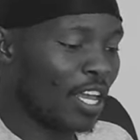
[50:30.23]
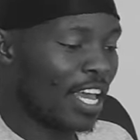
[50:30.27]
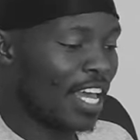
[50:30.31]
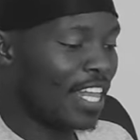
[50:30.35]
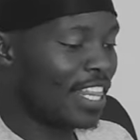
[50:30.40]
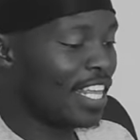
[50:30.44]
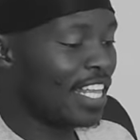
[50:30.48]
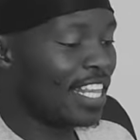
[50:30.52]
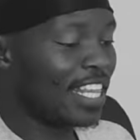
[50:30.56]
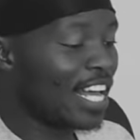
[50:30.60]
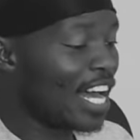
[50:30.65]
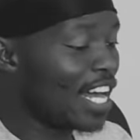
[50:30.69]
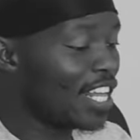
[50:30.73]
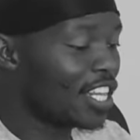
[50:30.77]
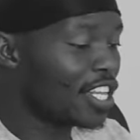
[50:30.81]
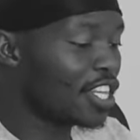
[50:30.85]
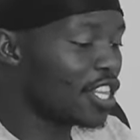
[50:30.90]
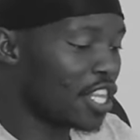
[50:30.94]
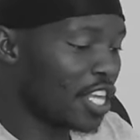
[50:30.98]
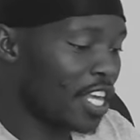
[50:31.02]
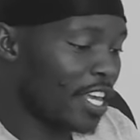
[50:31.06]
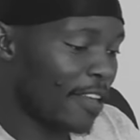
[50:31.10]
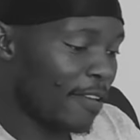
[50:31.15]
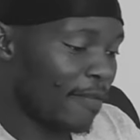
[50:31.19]
And then the
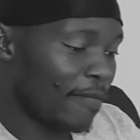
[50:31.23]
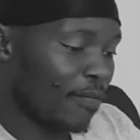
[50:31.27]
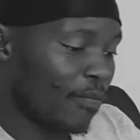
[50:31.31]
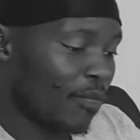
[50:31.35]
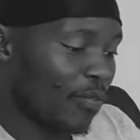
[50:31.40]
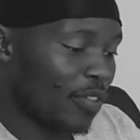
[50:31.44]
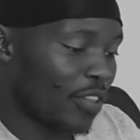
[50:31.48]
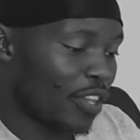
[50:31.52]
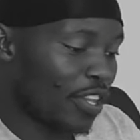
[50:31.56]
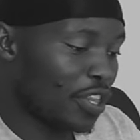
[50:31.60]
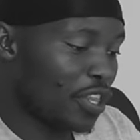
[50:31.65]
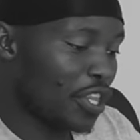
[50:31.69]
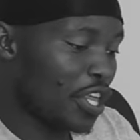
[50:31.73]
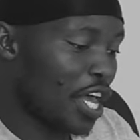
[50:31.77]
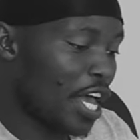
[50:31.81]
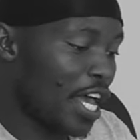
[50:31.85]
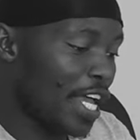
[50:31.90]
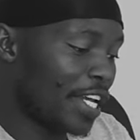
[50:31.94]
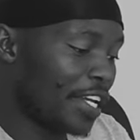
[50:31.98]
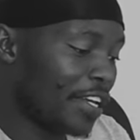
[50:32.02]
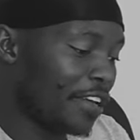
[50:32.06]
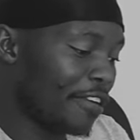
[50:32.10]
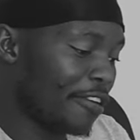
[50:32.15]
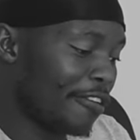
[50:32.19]
other thing
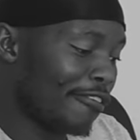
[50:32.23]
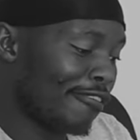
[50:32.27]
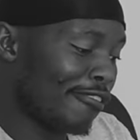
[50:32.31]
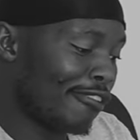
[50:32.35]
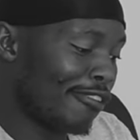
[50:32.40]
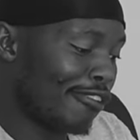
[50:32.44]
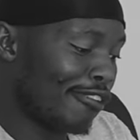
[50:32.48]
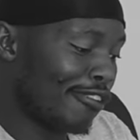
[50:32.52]
that